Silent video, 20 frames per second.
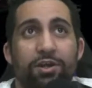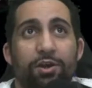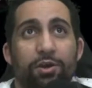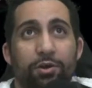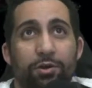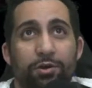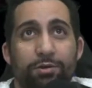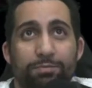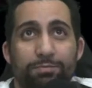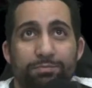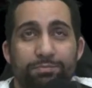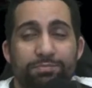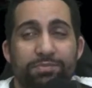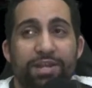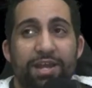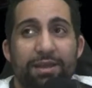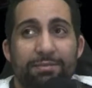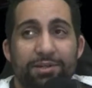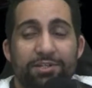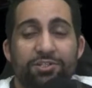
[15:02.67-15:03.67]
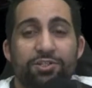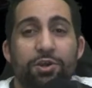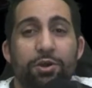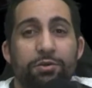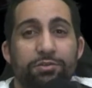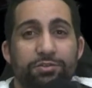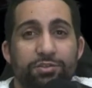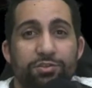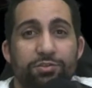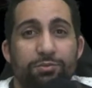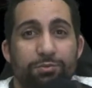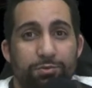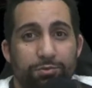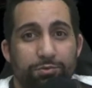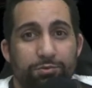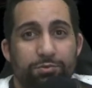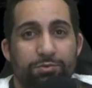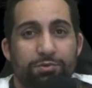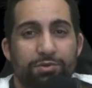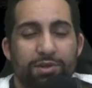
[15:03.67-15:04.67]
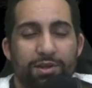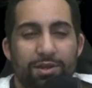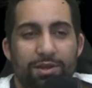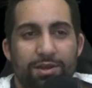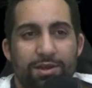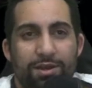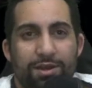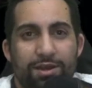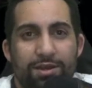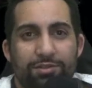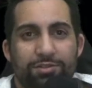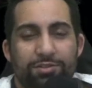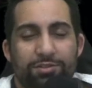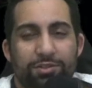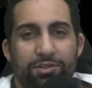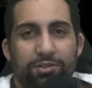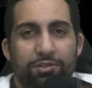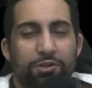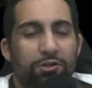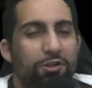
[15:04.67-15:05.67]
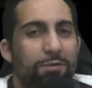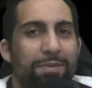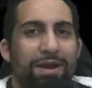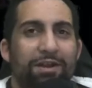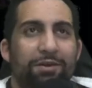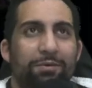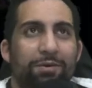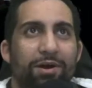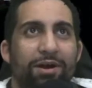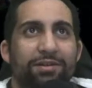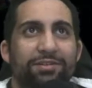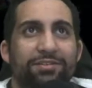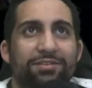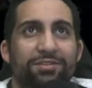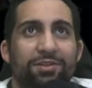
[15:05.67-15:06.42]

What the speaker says: Her damage goes through to the unit no matter what.